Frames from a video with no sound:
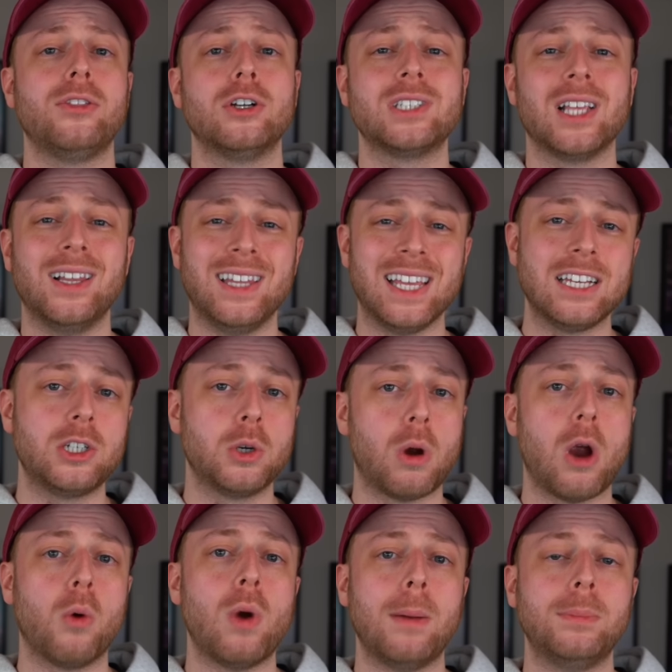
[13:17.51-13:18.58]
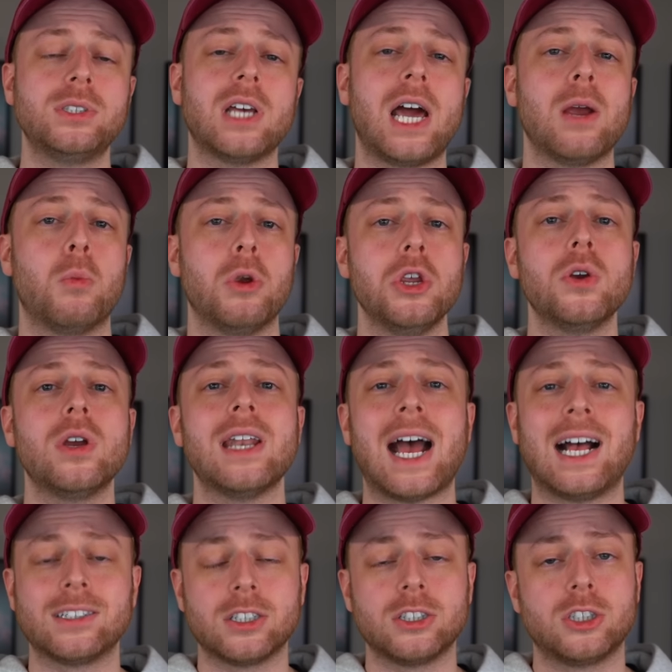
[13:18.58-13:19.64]
There's a link to our website where you can
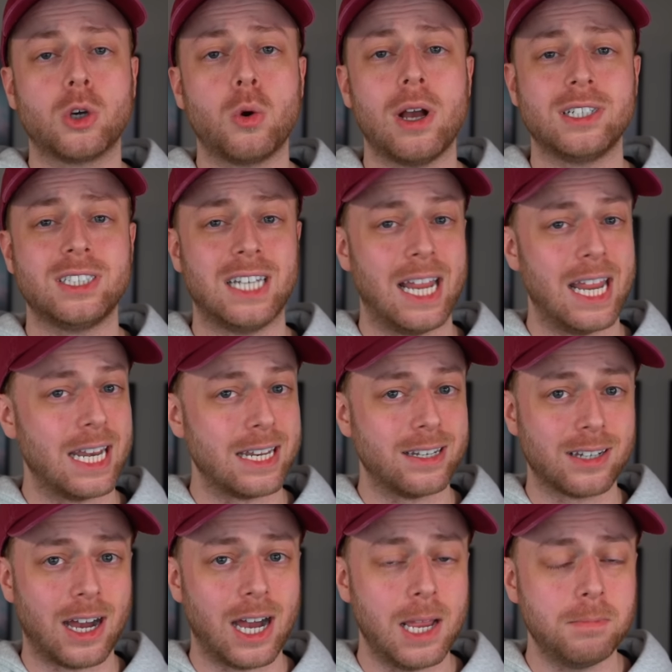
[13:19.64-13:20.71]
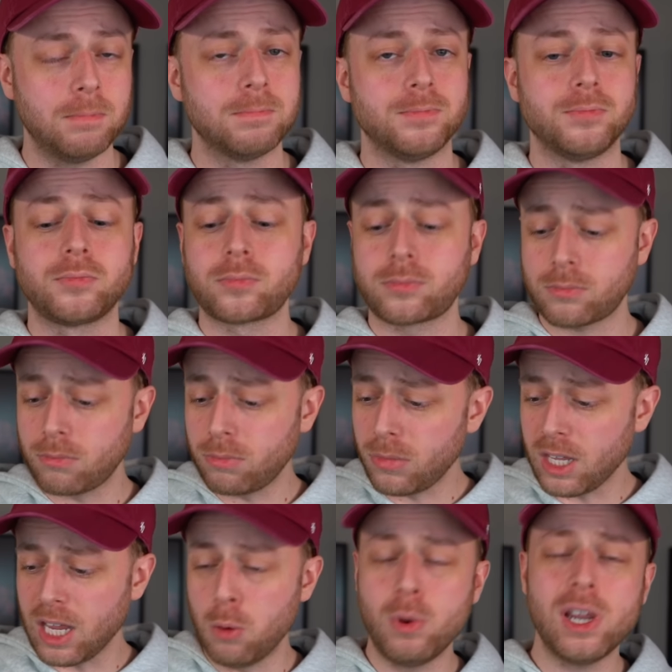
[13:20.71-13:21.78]
ask us a question at any time
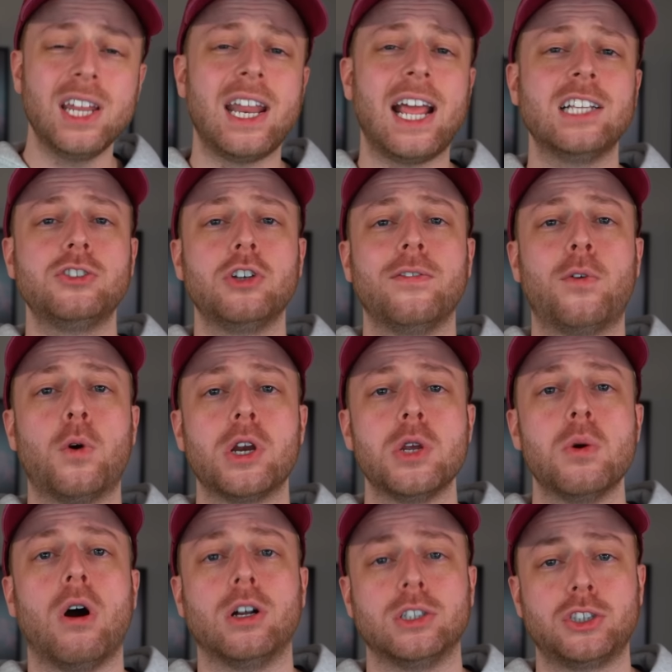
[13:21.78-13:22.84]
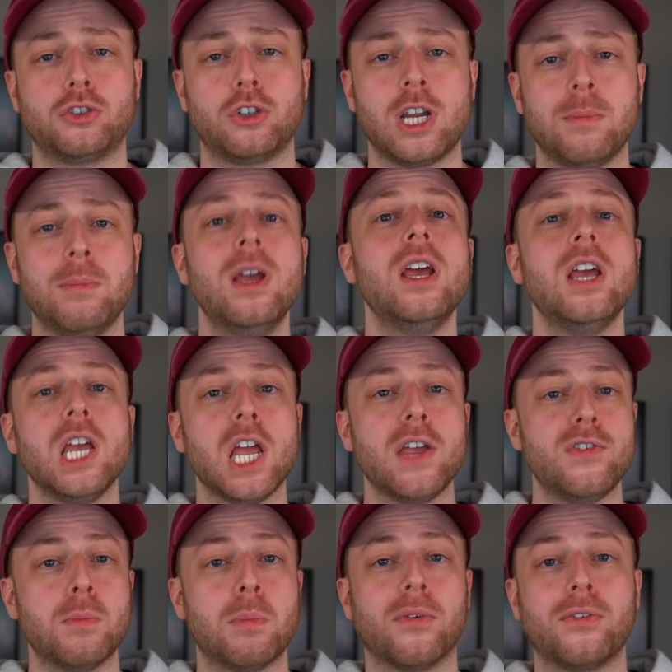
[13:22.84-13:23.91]
and we can answer it for you on stream
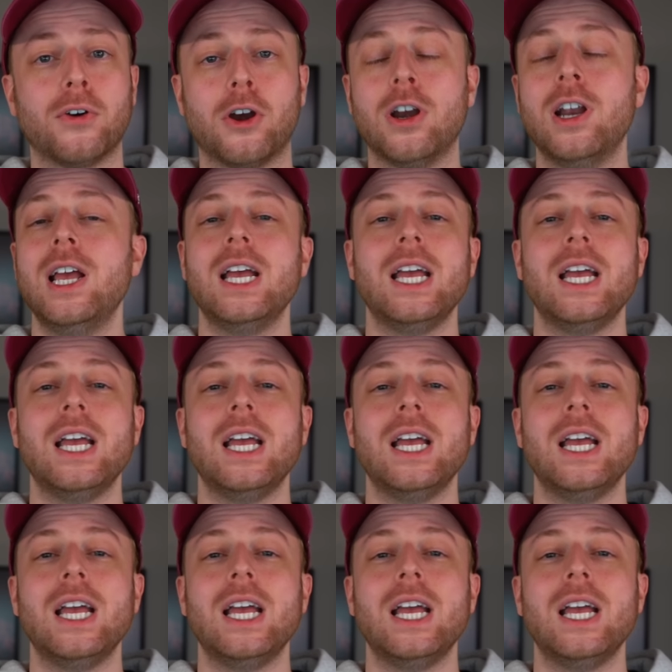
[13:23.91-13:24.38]
if you prefer.